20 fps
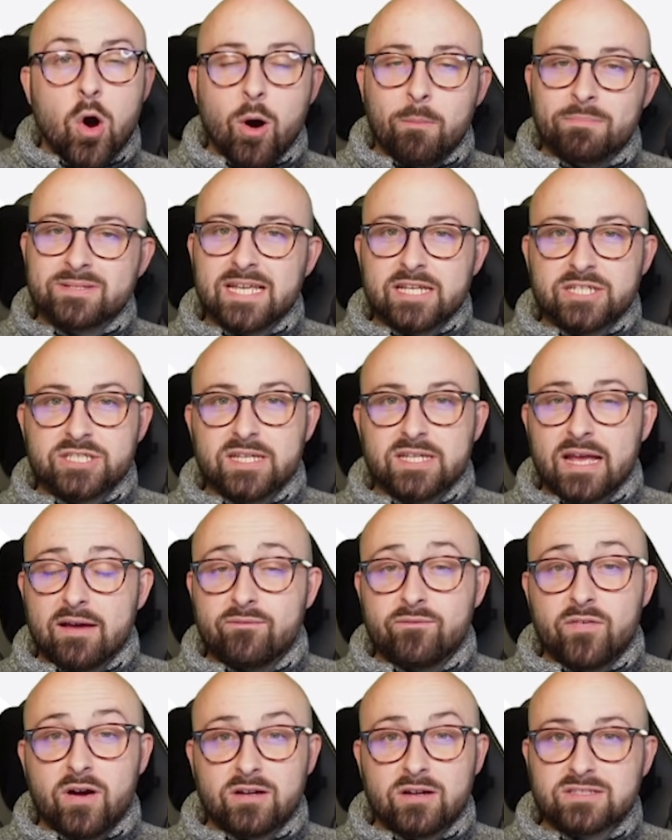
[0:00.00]
or potentially in
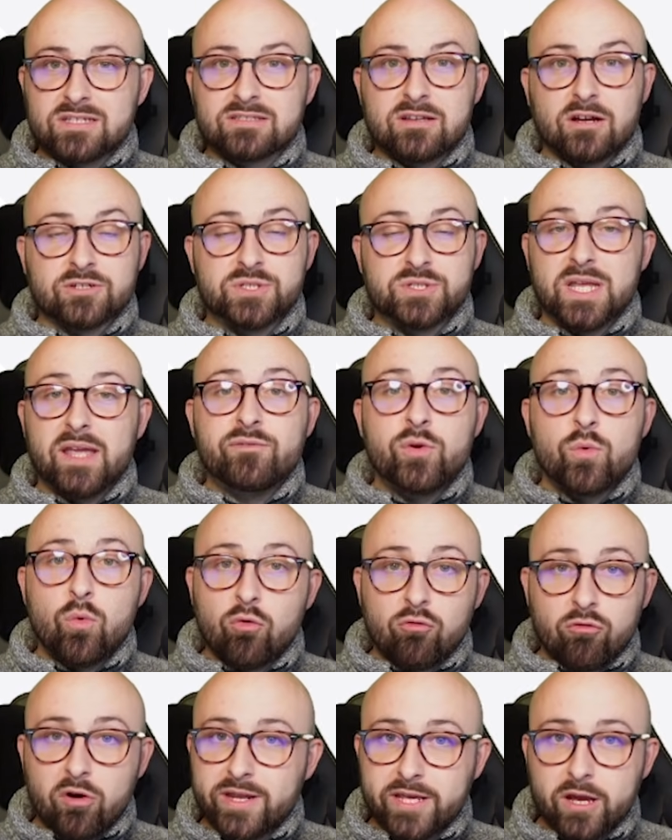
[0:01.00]
that first discussion, if you
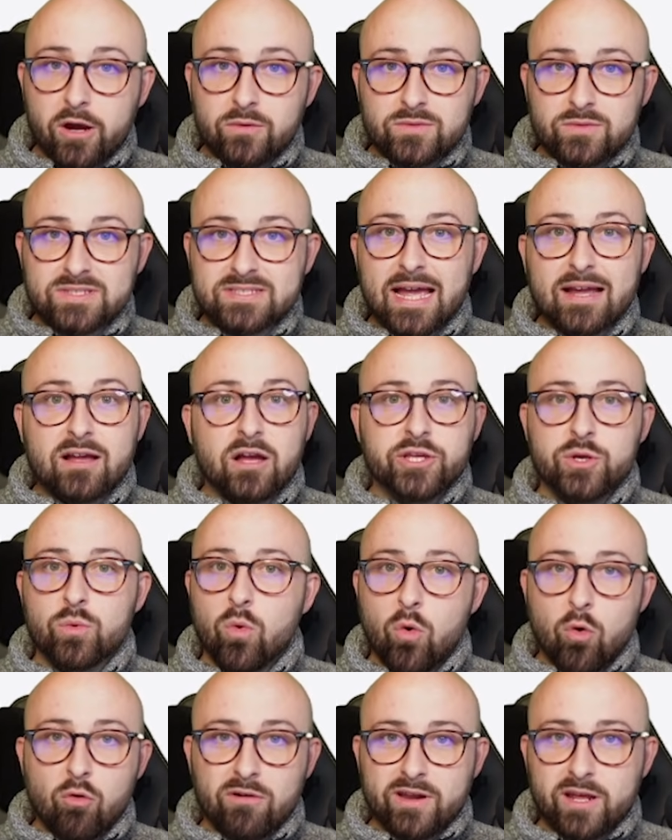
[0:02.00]
already own Saka,
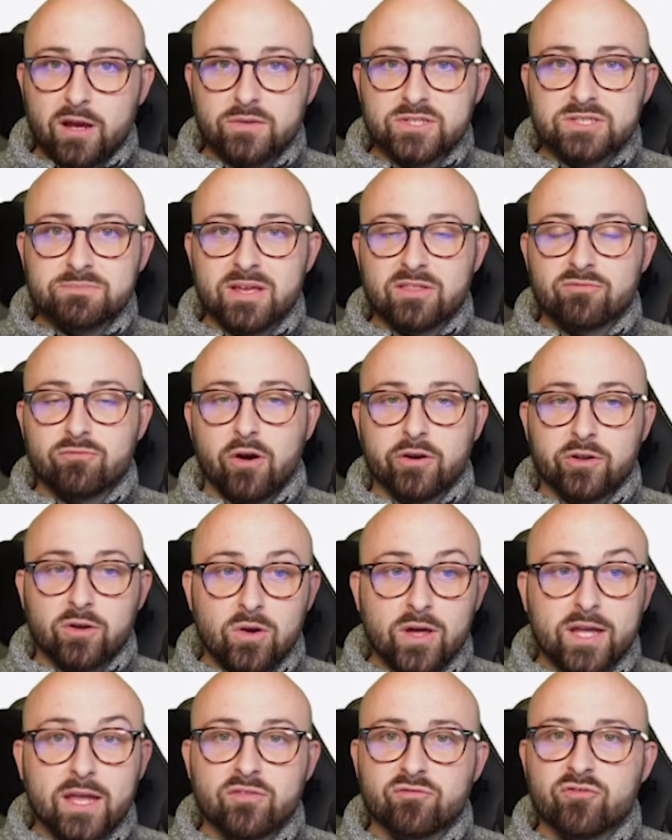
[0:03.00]
you already own Smith Rowe, and
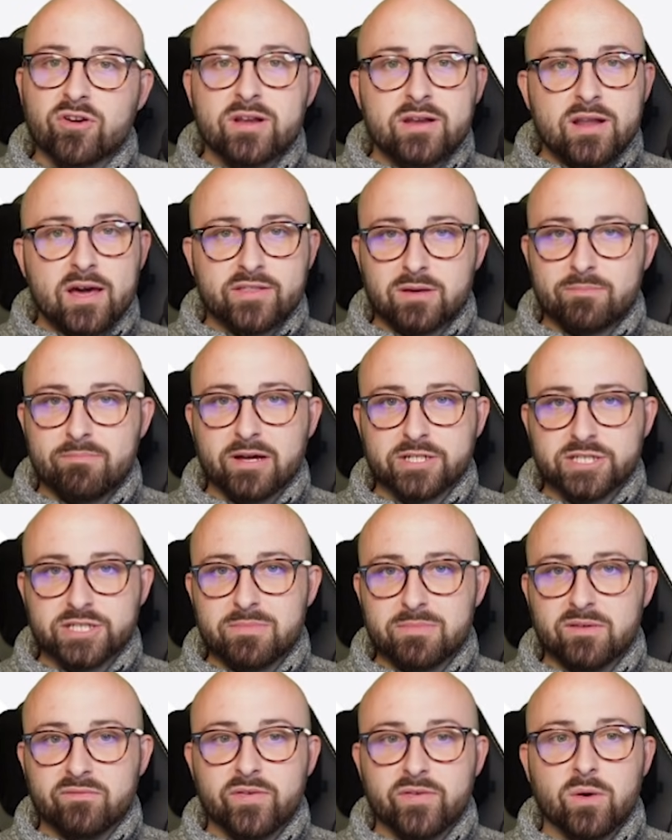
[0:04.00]
you're looking for another
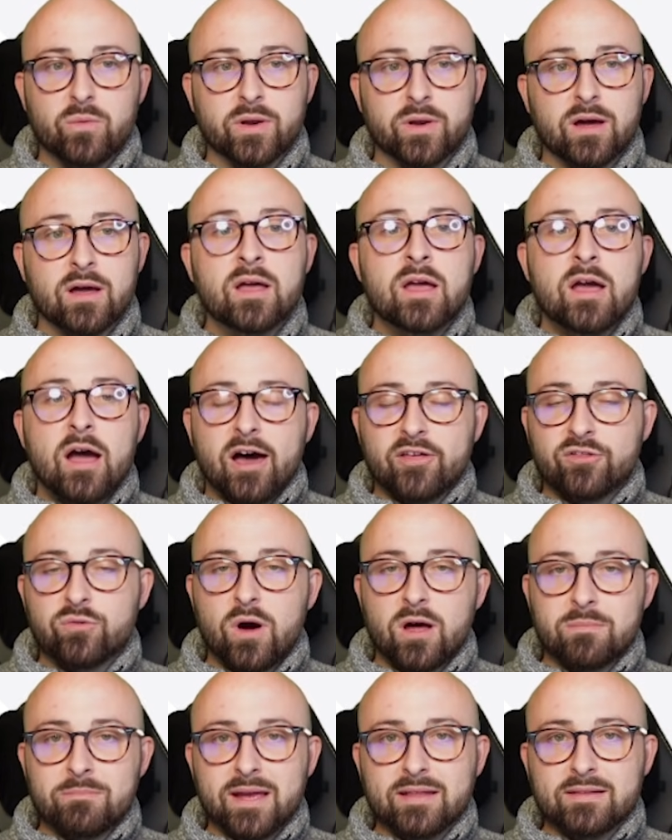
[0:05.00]
budget midfielder, I
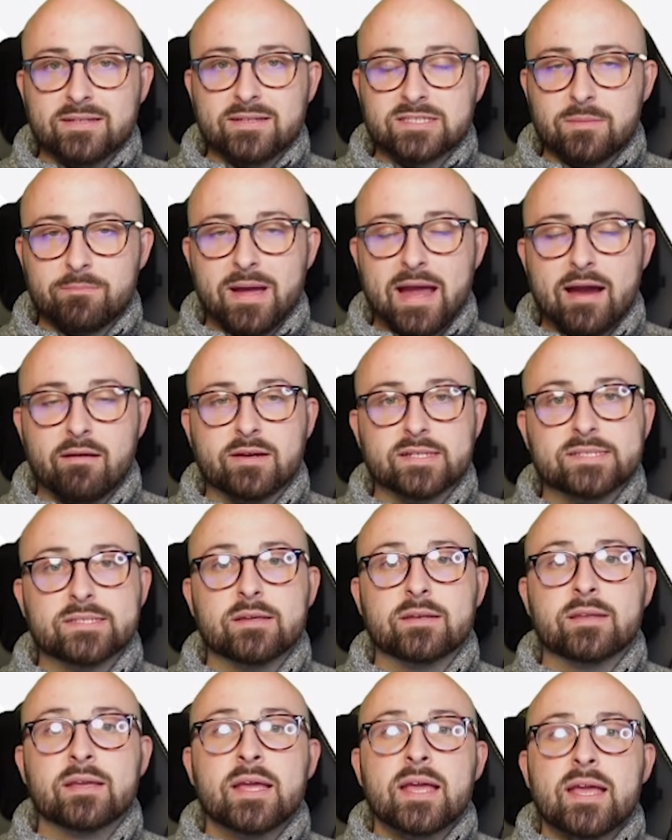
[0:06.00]
thought I'd make this
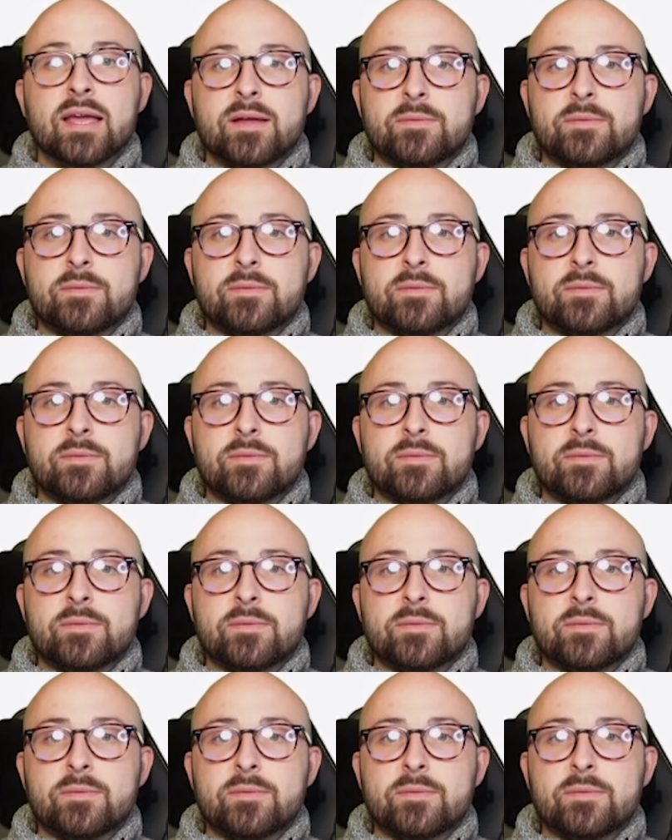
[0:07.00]
comparison.